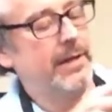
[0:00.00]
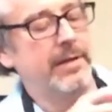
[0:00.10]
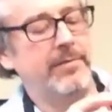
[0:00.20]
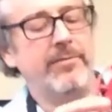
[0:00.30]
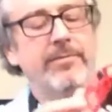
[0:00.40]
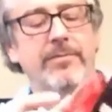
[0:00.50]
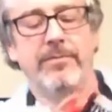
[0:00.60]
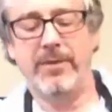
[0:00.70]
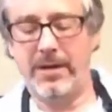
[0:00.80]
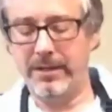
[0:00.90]
and
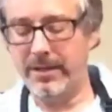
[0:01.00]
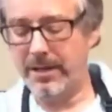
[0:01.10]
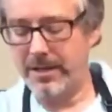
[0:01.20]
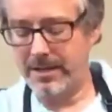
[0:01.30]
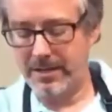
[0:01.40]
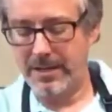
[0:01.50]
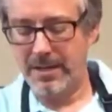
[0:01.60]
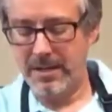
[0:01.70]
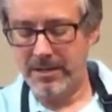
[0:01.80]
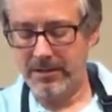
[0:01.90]
voila,
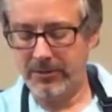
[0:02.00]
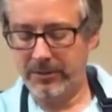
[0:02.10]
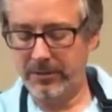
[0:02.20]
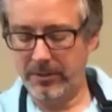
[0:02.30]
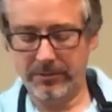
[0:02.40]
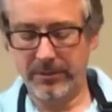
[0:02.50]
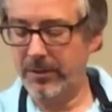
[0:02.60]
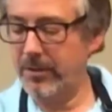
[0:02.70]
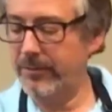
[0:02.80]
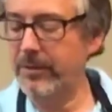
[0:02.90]
tilt it
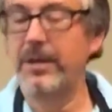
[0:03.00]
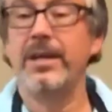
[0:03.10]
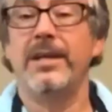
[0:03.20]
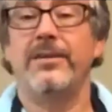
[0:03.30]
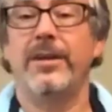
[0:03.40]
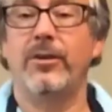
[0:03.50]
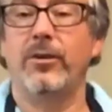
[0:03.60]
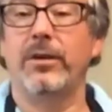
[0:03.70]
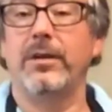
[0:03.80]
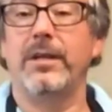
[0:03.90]
over, take
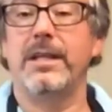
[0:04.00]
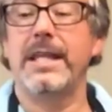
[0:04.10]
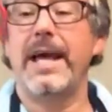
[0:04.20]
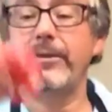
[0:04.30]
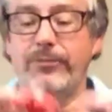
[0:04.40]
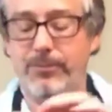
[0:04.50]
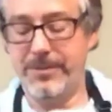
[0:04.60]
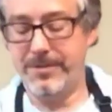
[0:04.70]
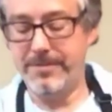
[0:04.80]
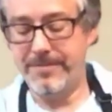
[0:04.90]
your last
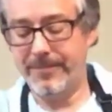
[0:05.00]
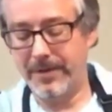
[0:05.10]
wheel,